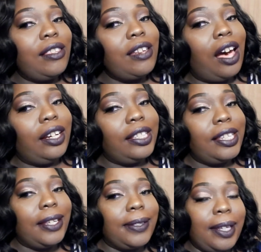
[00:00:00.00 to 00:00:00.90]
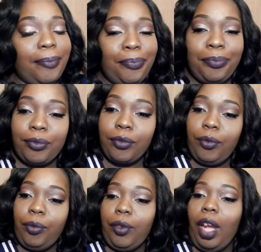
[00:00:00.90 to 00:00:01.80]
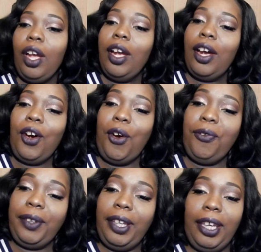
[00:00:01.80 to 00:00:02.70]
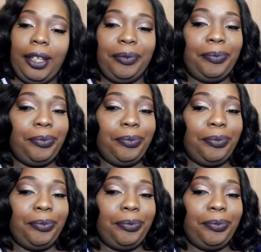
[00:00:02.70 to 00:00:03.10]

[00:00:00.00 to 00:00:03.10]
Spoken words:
talk to things over here.